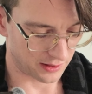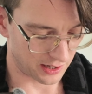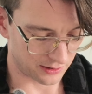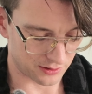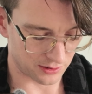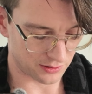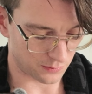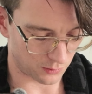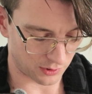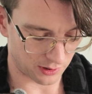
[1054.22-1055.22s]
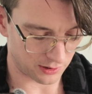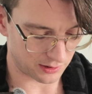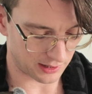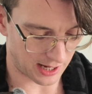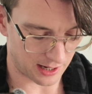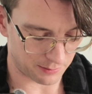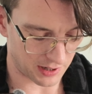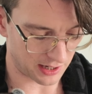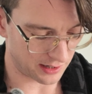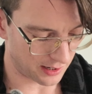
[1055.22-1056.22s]
There just weren't that
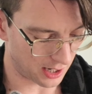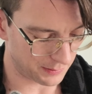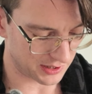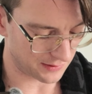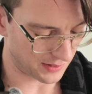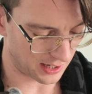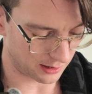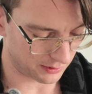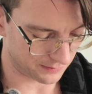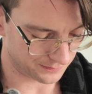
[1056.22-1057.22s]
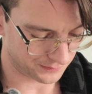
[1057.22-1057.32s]
many copies available.